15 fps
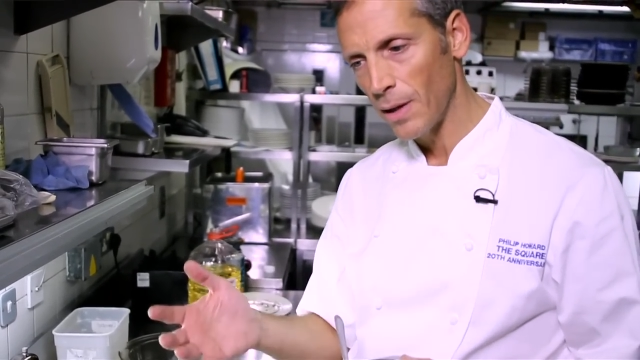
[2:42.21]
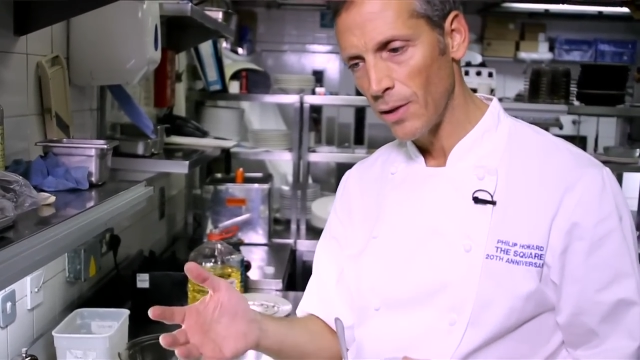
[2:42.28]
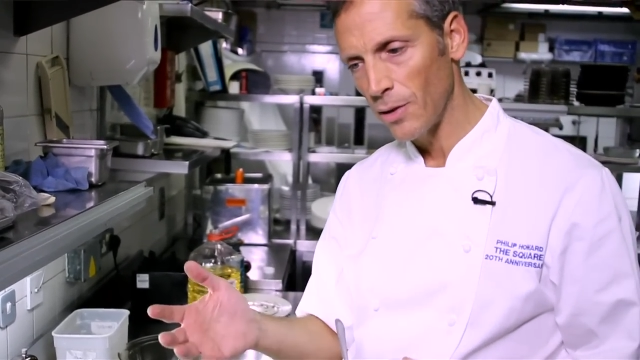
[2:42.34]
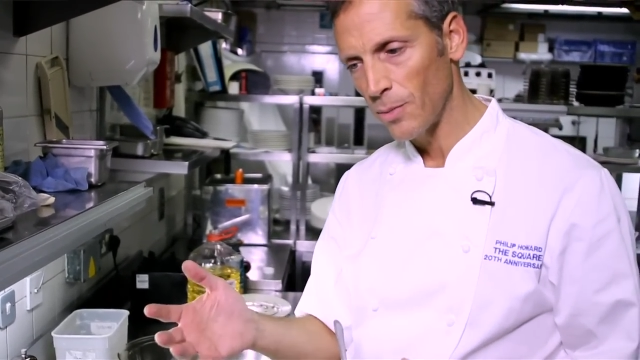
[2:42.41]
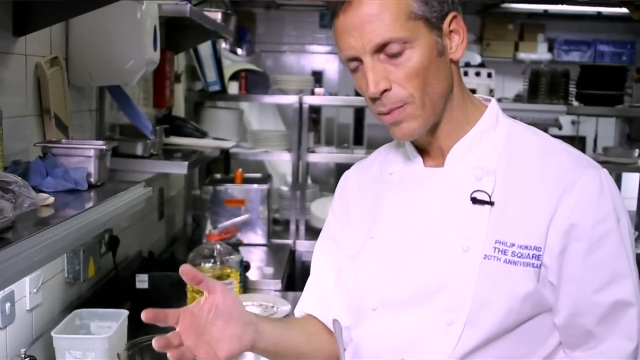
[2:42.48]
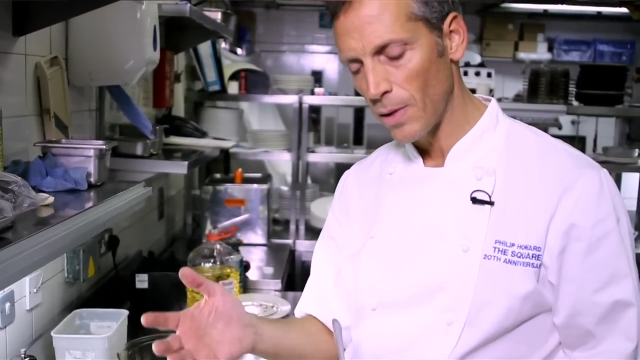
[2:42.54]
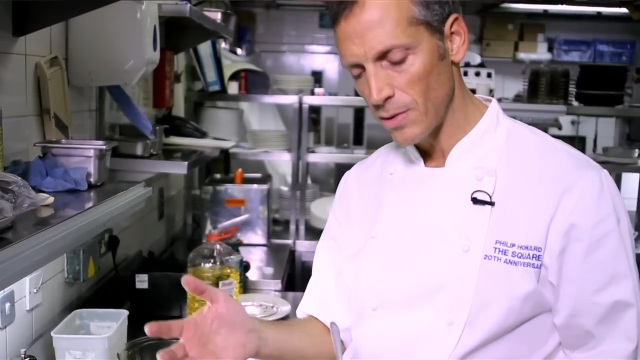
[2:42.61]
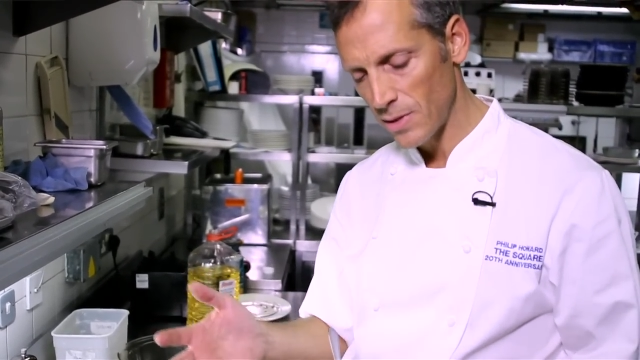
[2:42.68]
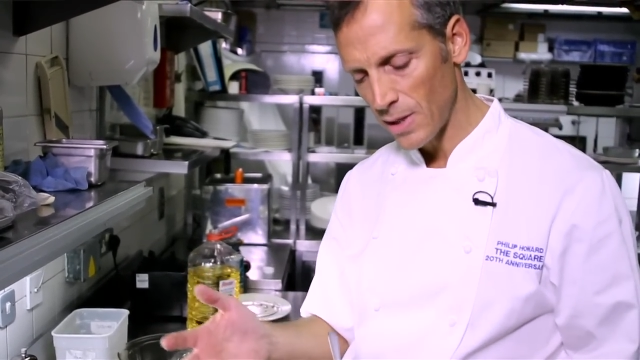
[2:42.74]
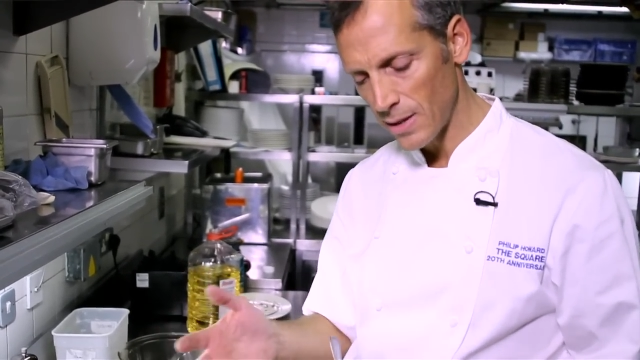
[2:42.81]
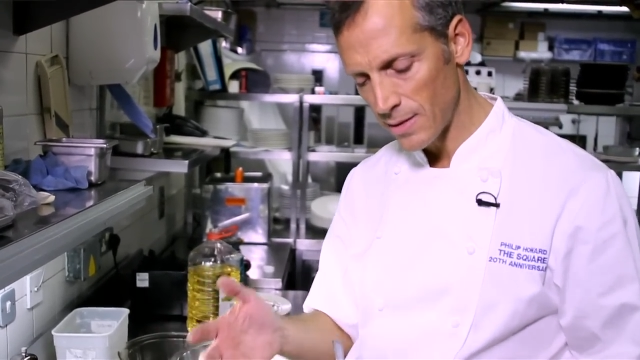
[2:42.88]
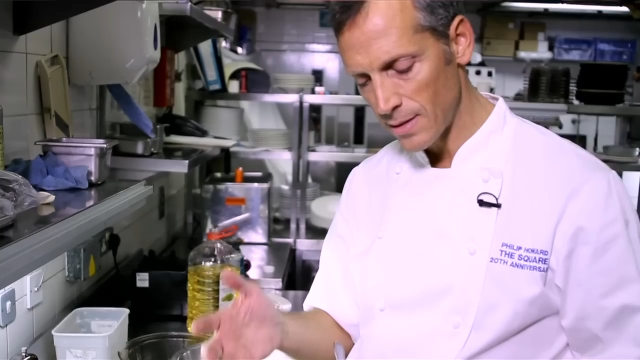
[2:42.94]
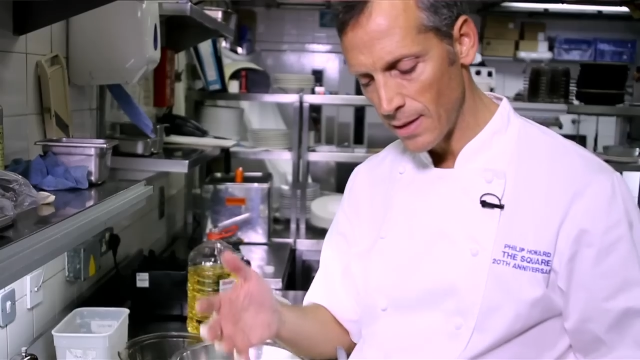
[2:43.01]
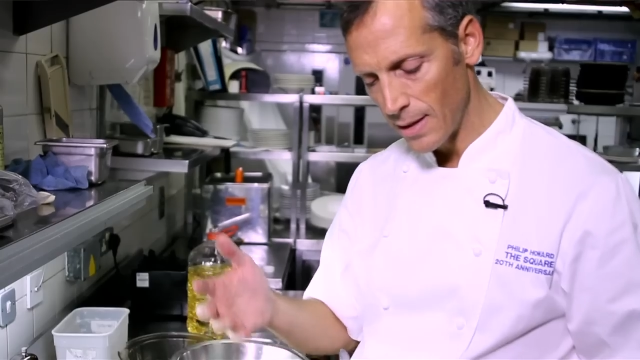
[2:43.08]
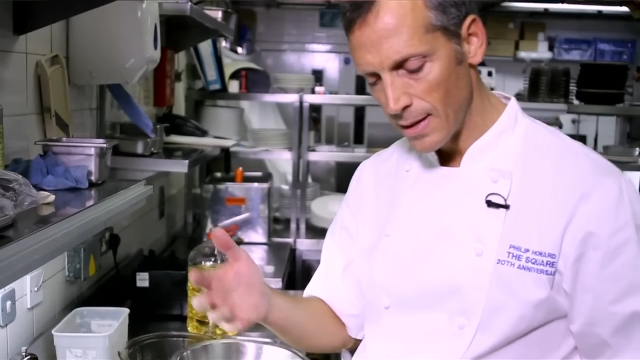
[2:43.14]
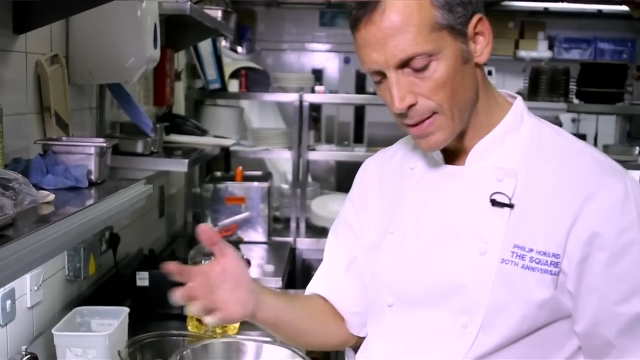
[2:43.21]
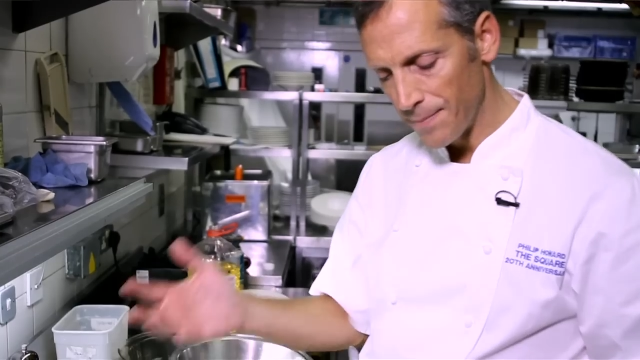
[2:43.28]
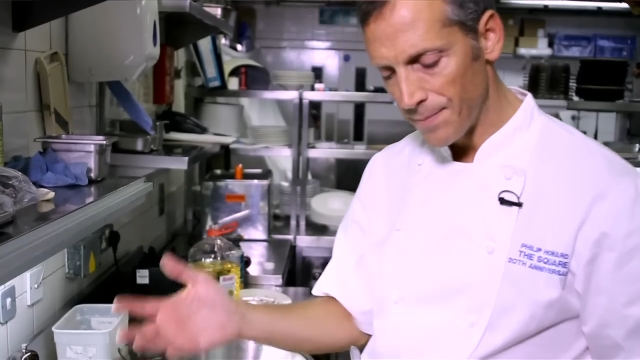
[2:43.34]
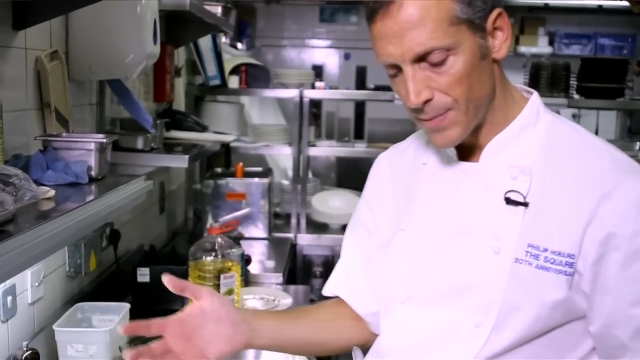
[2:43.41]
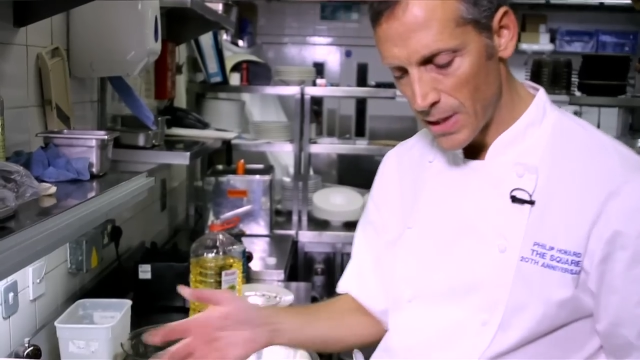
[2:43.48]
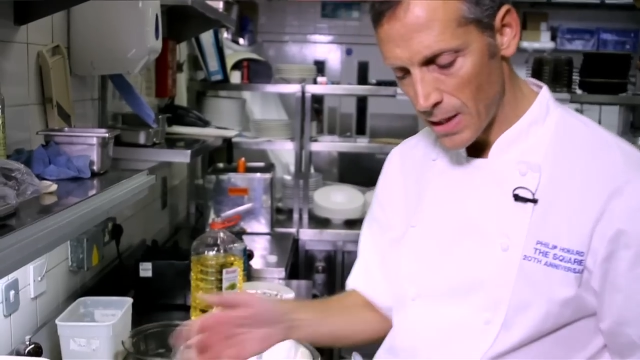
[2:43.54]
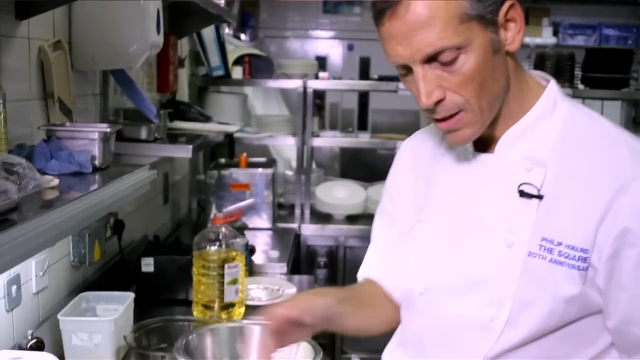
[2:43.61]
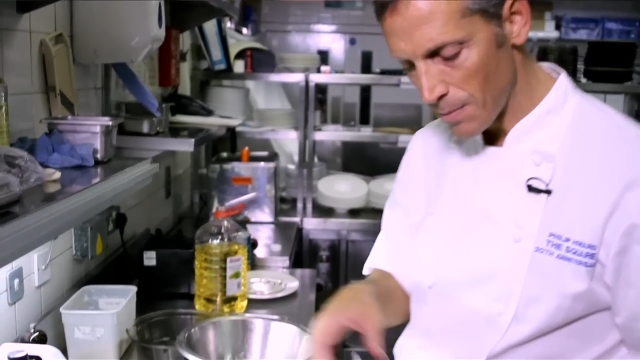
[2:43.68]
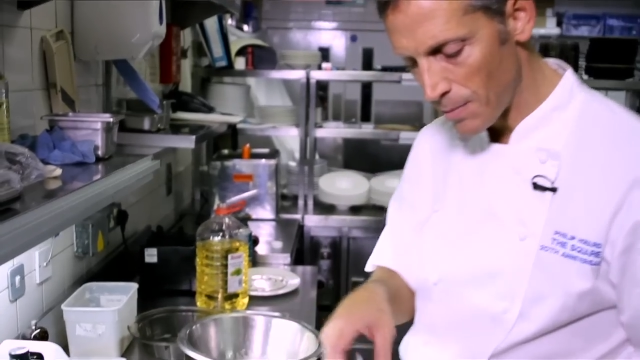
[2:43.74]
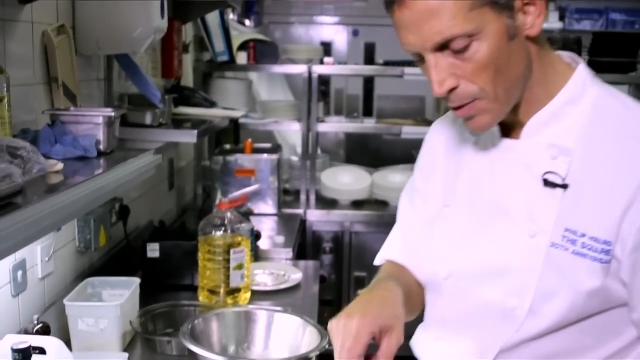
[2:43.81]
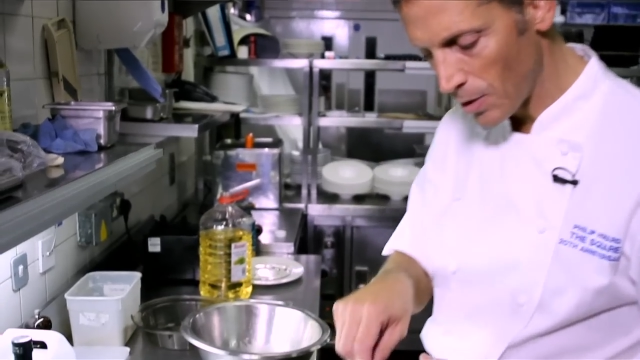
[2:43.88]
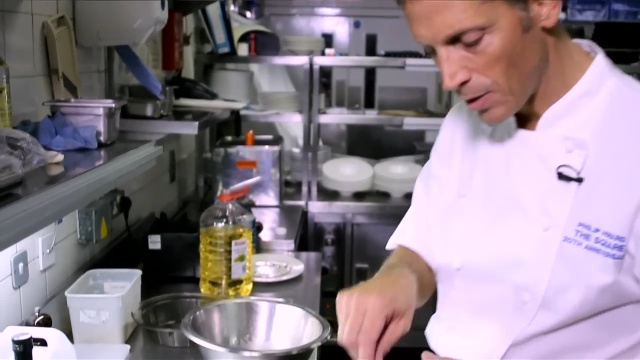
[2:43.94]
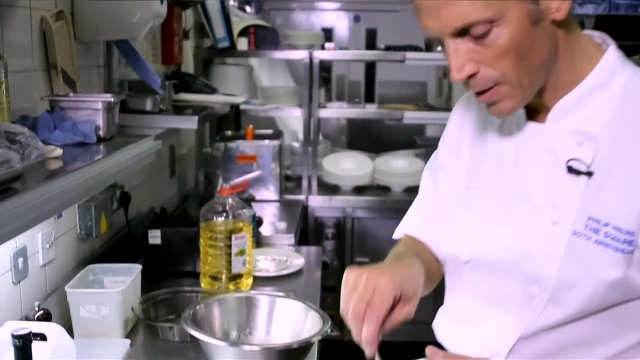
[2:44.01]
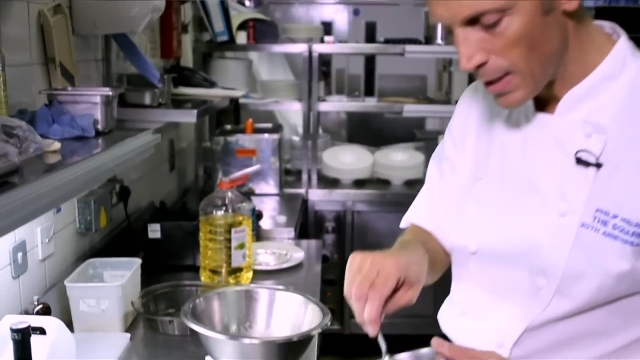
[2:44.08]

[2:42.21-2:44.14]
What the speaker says: in its process. It's in the book.